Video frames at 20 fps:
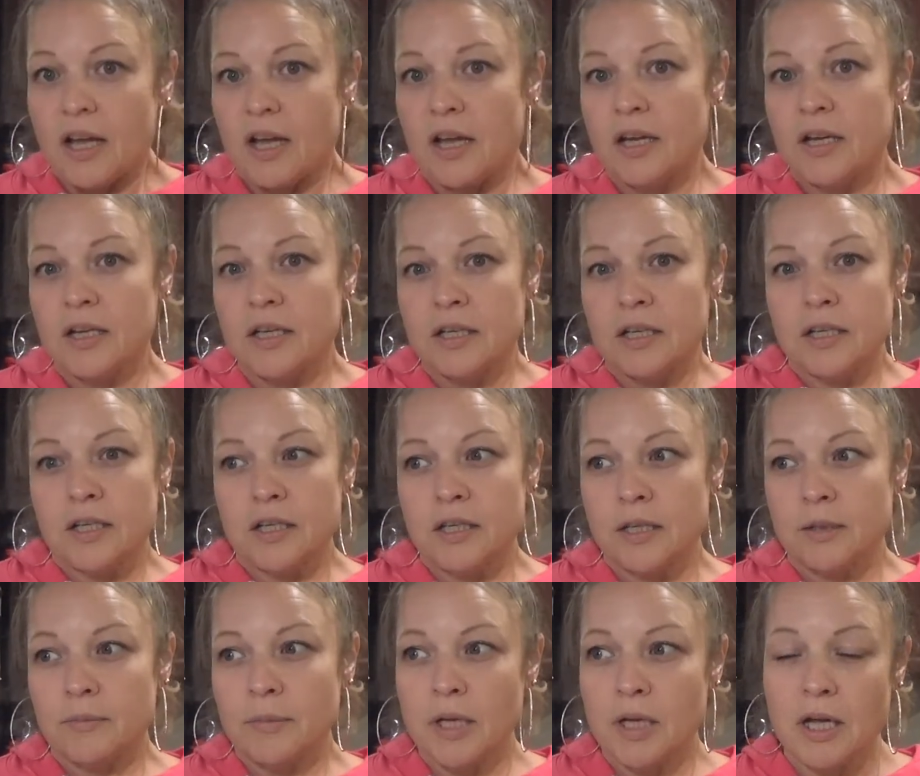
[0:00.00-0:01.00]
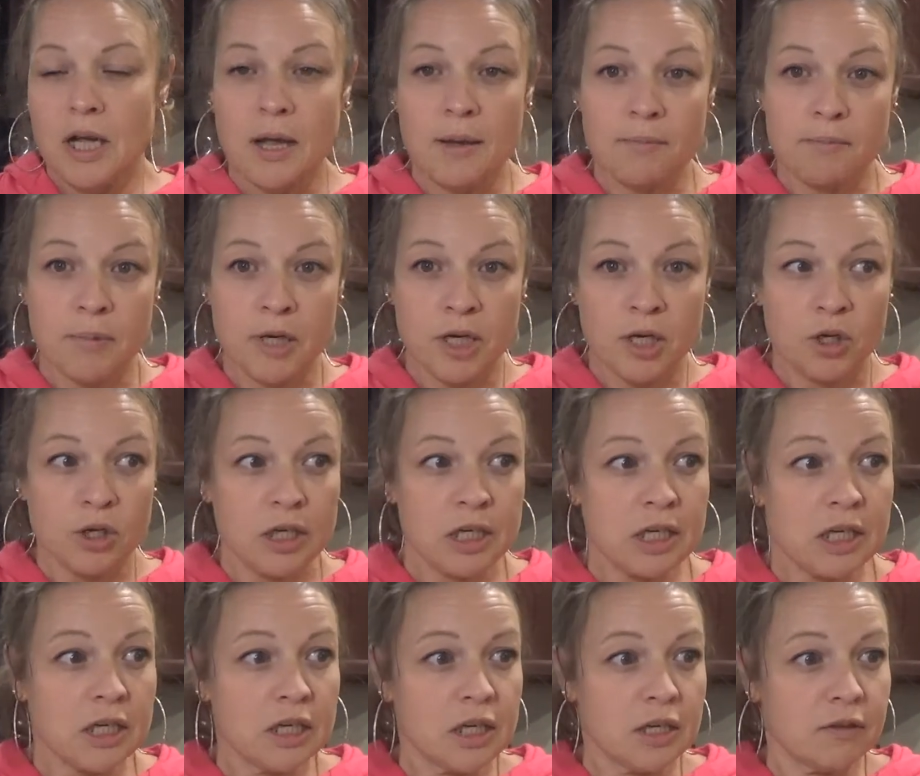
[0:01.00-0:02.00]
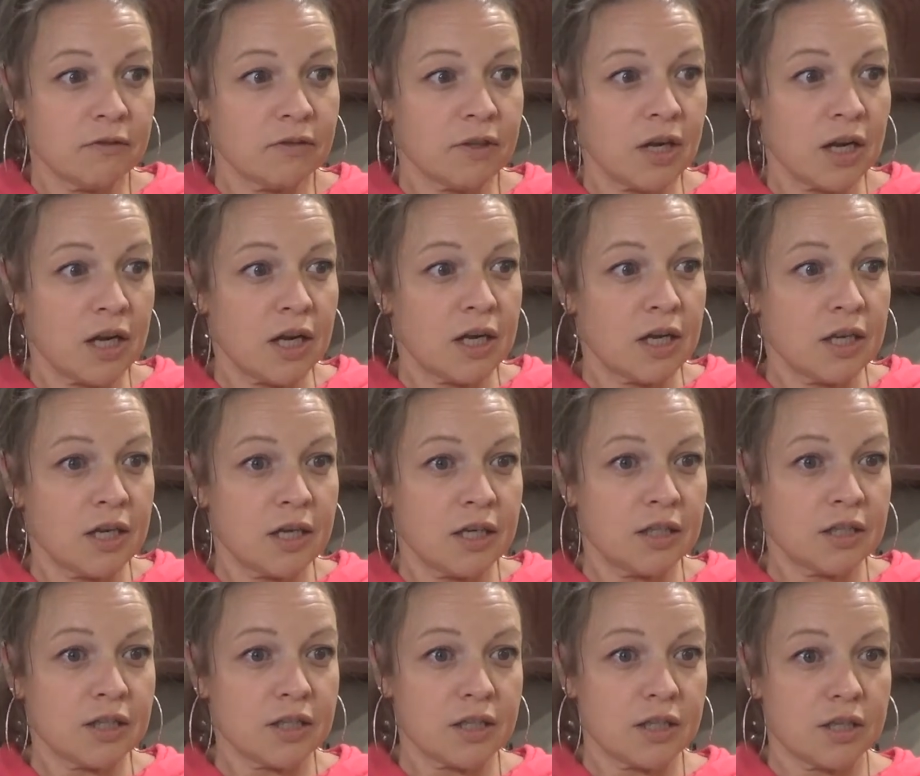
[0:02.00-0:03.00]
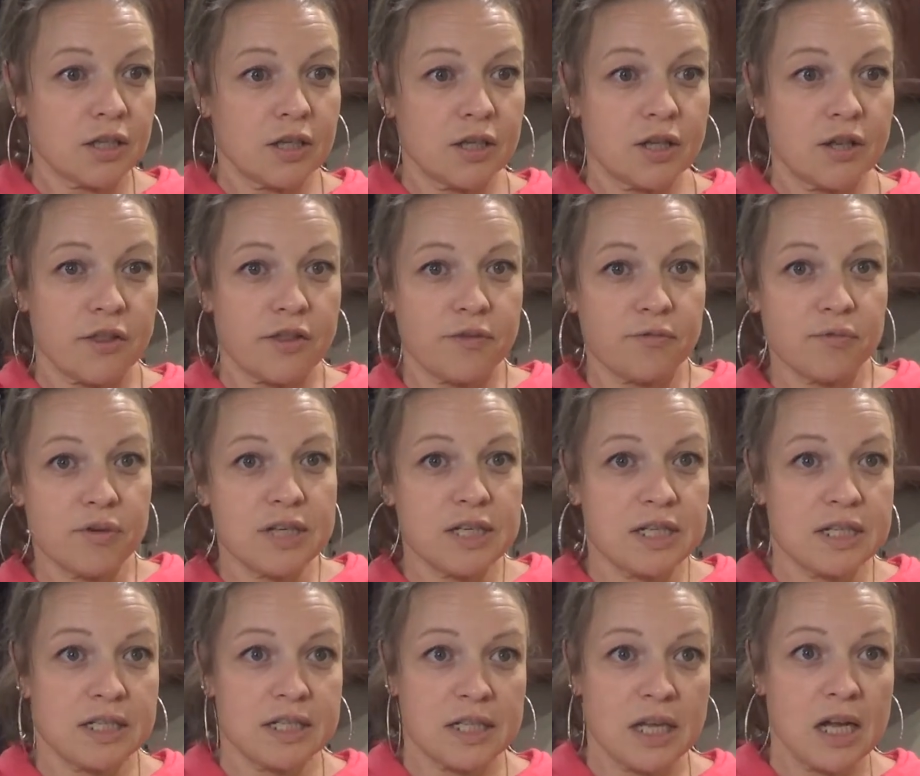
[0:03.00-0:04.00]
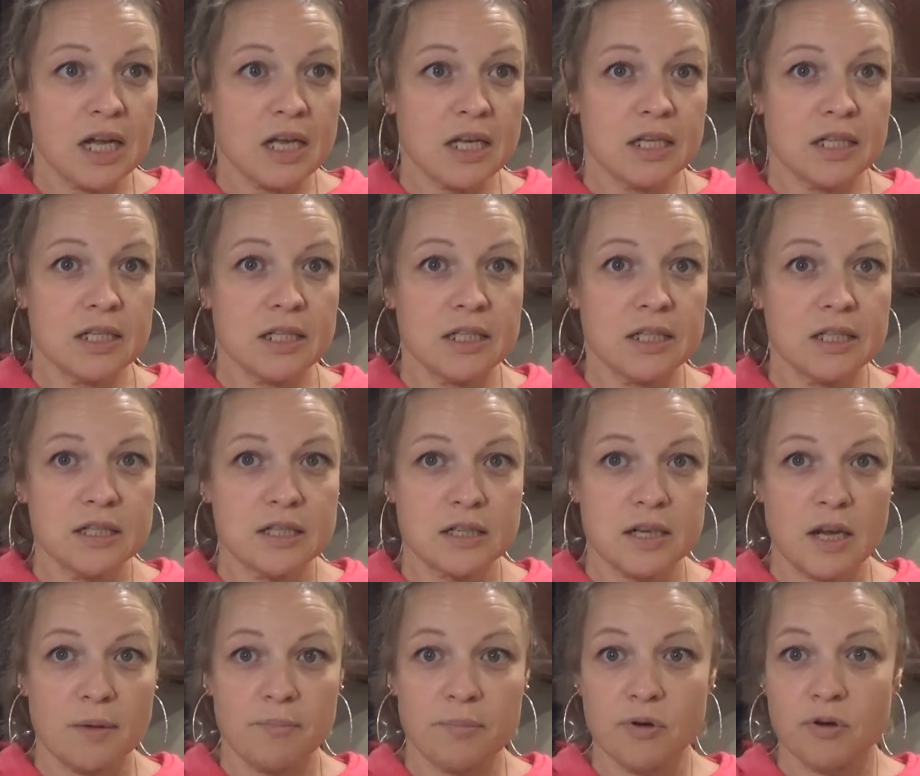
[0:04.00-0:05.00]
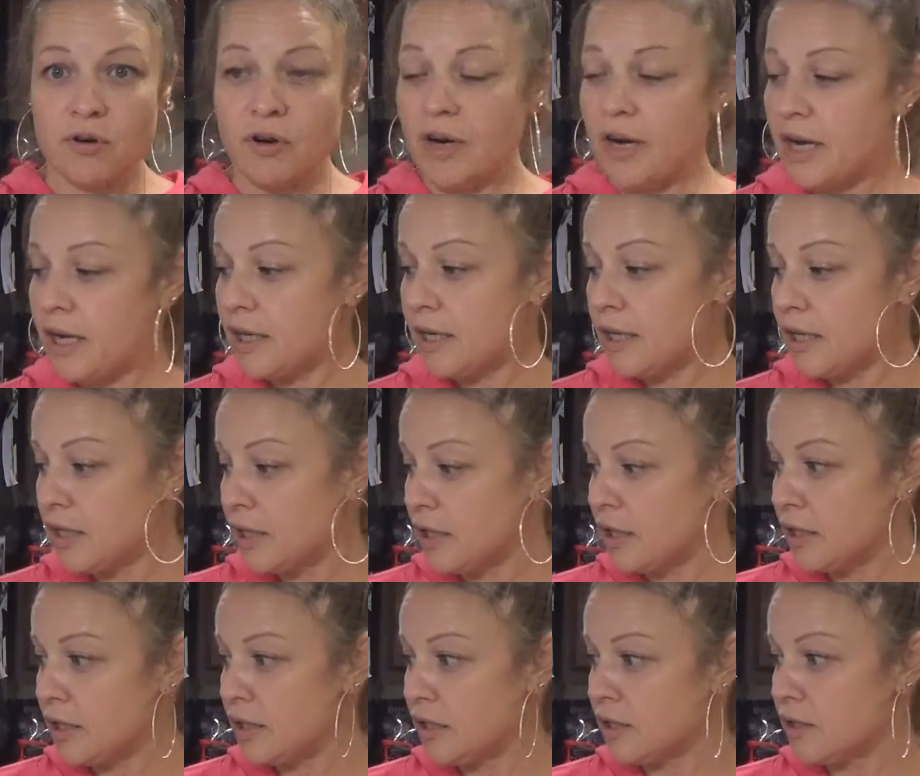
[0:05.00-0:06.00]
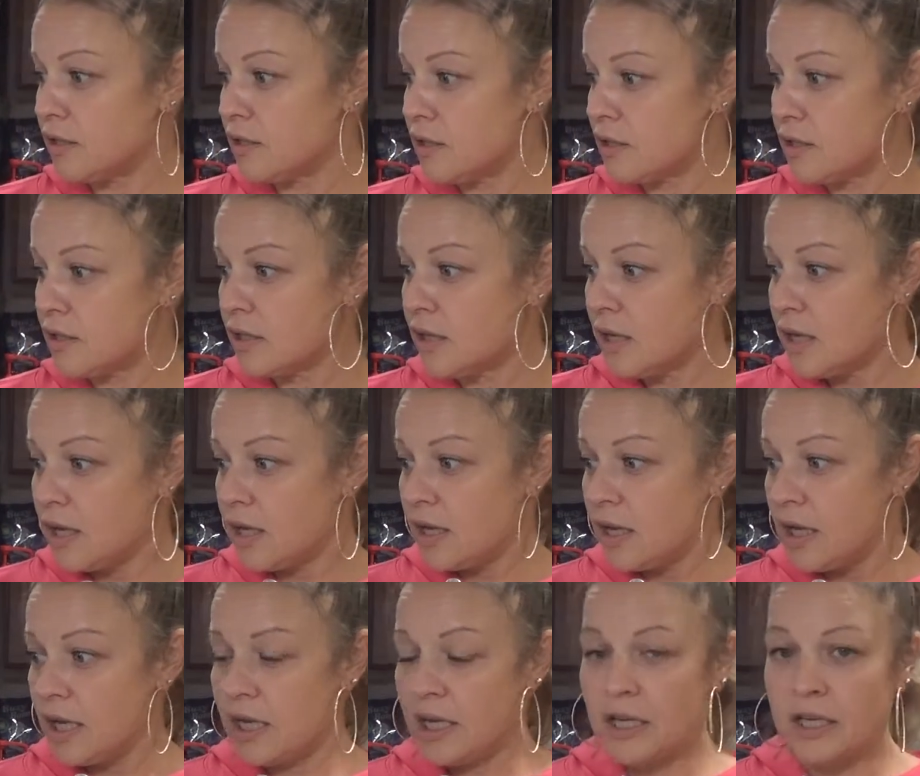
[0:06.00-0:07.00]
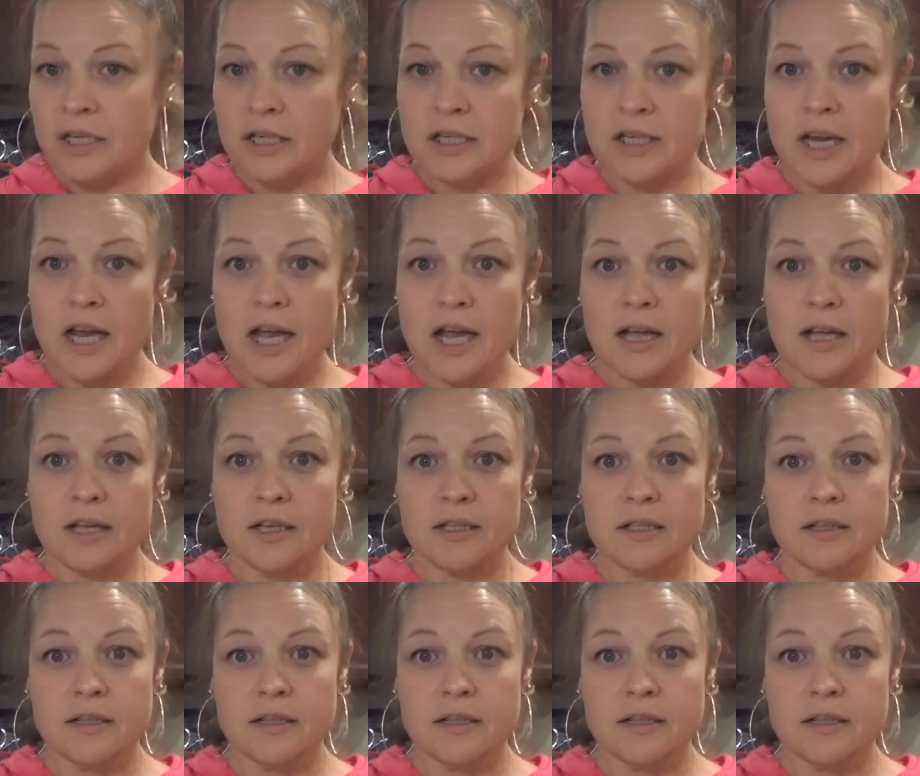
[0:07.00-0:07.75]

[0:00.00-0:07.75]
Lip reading: I'm married. I've got three sons, couple grandkids, and yeah,